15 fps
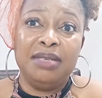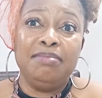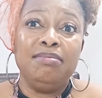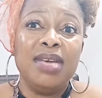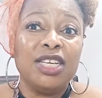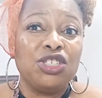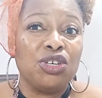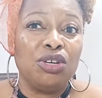
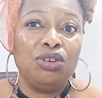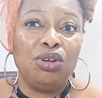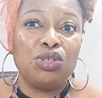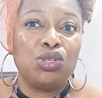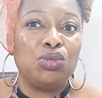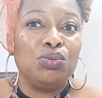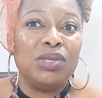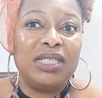make sure not
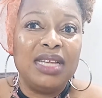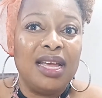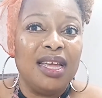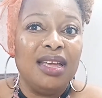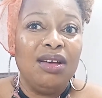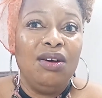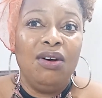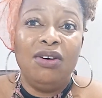to
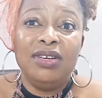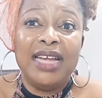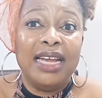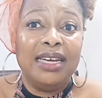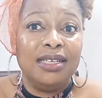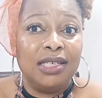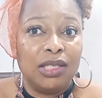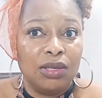stay under
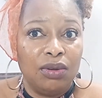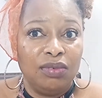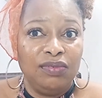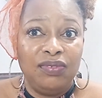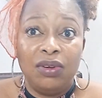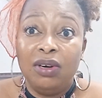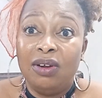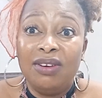the sun
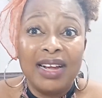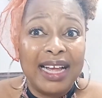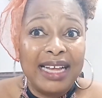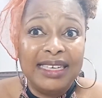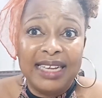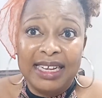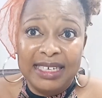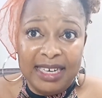for
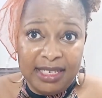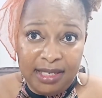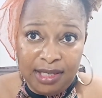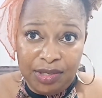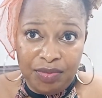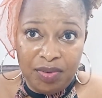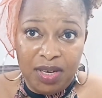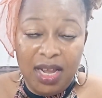longer than
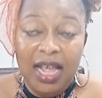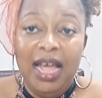necessary.